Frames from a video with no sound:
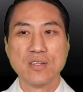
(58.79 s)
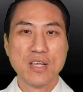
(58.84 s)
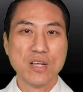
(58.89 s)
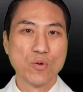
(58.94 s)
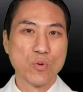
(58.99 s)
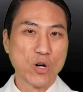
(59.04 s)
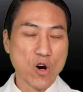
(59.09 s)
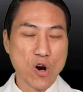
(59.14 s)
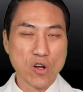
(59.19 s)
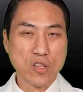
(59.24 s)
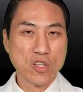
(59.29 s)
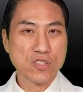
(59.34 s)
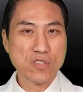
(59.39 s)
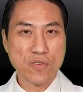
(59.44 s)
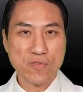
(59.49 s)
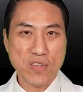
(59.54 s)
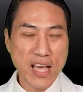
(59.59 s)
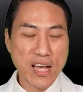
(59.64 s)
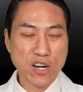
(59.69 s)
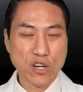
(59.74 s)
irregardless
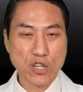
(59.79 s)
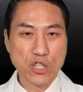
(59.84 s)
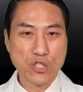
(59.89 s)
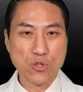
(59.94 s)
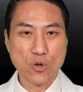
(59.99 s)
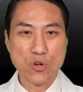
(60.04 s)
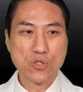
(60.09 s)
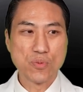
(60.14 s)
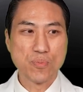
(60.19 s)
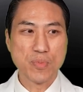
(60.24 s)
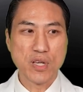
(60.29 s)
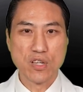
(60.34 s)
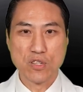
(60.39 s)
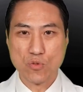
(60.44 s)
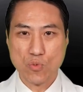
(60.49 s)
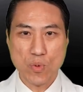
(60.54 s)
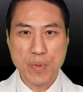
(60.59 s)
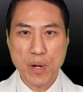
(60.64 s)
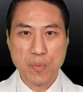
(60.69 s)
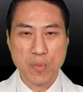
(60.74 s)
of the energy source?
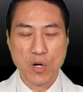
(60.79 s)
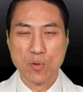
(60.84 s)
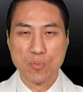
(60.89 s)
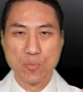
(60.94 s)
Because remember,